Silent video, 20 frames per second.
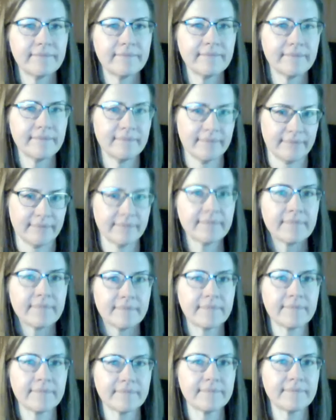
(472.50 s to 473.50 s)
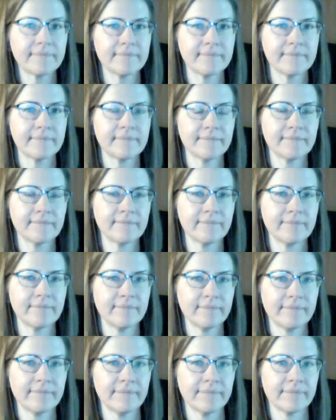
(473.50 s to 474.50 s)

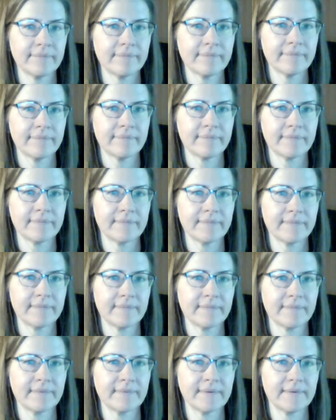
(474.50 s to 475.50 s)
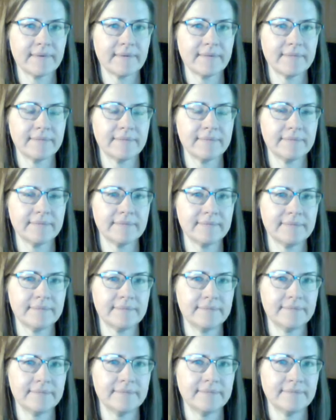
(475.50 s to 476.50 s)

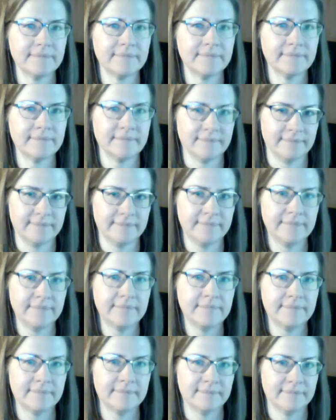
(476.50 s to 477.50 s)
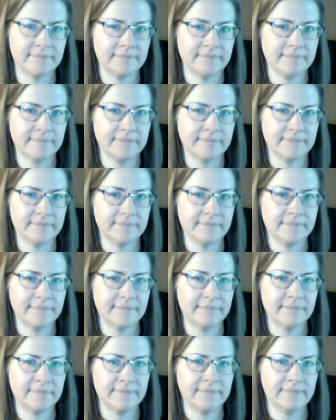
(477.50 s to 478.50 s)

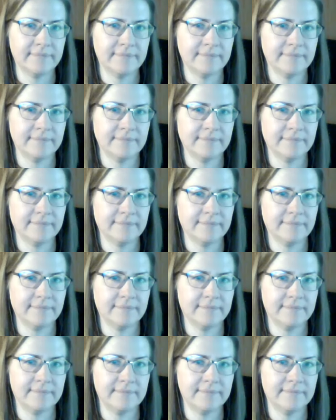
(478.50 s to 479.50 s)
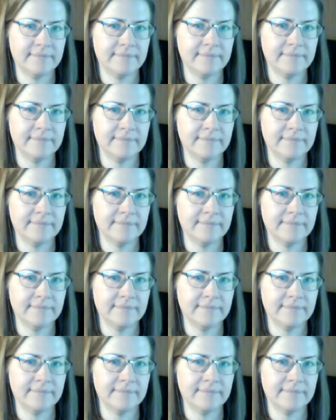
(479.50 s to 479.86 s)
This person isn't speaking.